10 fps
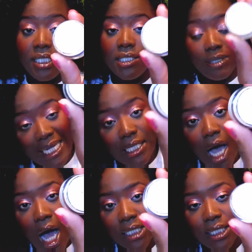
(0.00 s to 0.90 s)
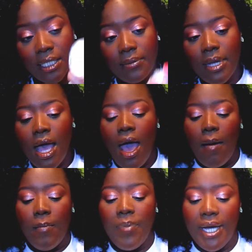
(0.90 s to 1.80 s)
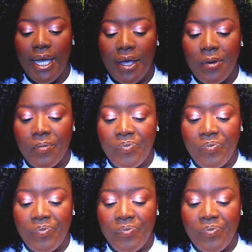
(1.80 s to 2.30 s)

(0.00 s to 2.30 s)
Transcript: so that's awesome. But